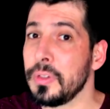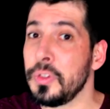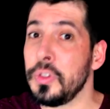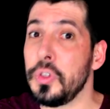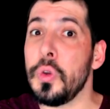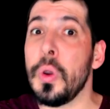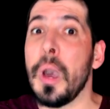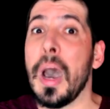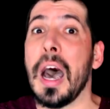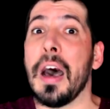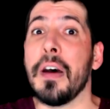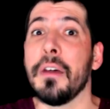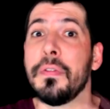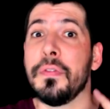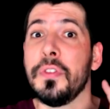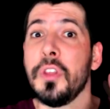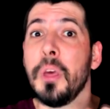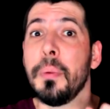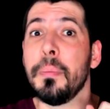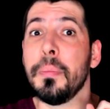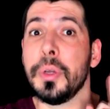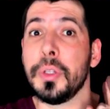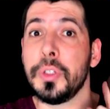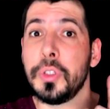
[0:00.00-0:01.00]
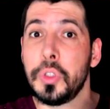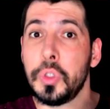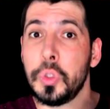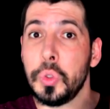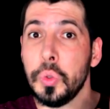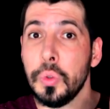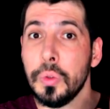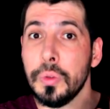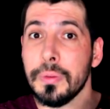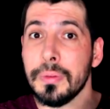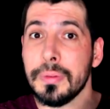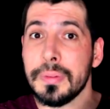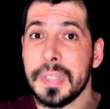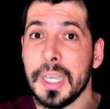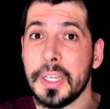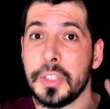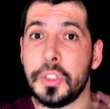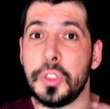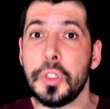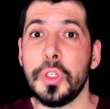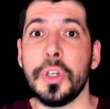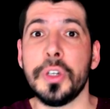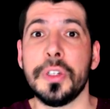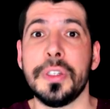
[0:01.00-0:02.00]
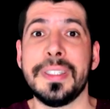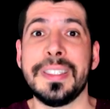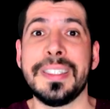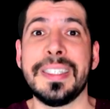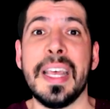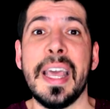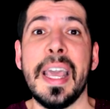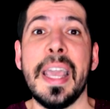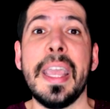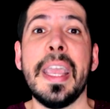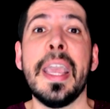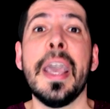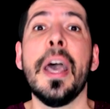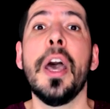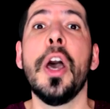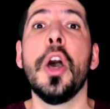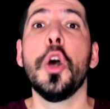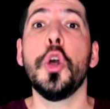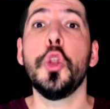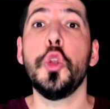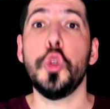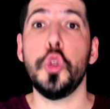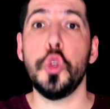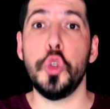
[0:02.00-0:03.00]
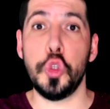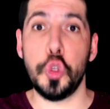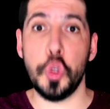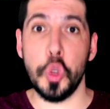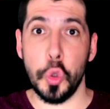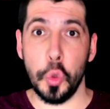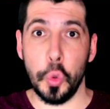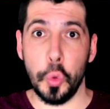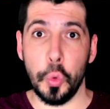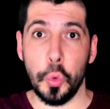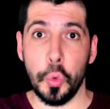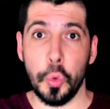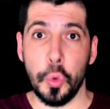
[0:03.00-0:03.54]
You have number 2 that you're gonna say deux,